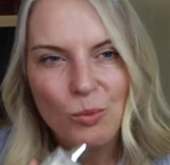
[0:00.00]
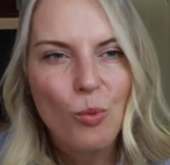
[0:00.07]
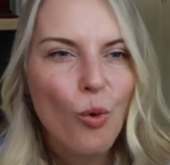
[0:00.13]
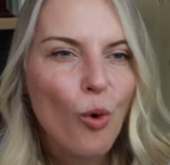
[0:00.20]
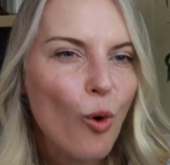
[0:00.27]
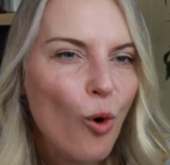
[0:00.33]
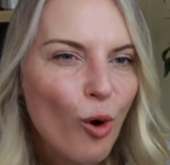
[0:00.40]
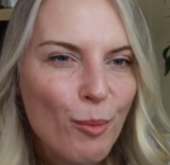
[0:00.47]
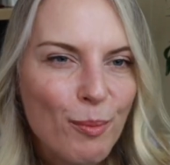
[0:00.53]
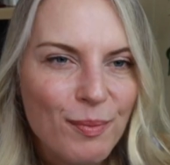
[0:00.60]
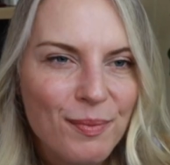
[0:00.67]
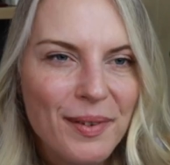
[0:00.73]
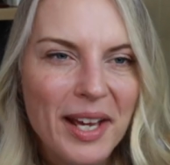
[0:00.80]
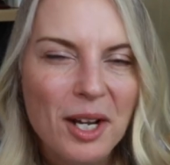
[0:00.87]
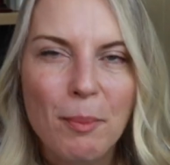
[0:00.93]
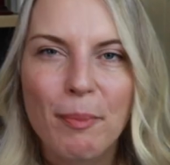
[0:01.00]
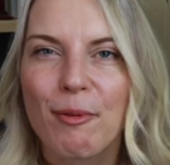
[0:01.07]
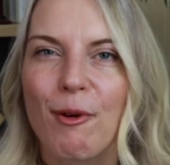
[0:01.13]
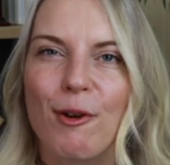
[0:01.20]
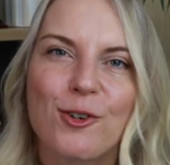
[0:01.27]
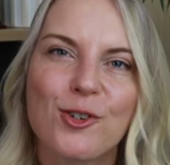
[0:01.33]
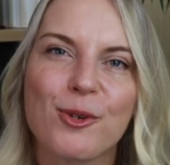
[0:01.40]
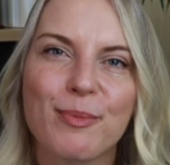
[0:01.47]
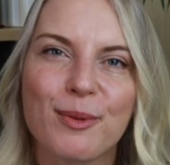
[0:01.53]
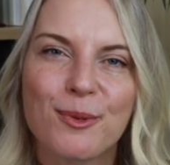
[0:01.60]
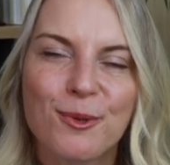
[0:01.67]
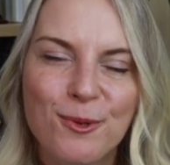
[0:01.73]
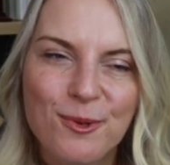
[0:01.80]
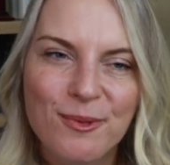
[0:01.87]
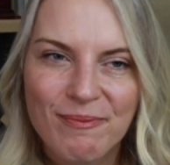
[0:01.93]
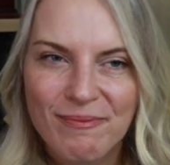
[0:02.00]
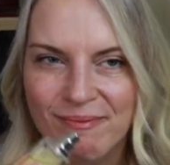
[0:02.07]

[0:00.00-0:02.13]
warm and approachable.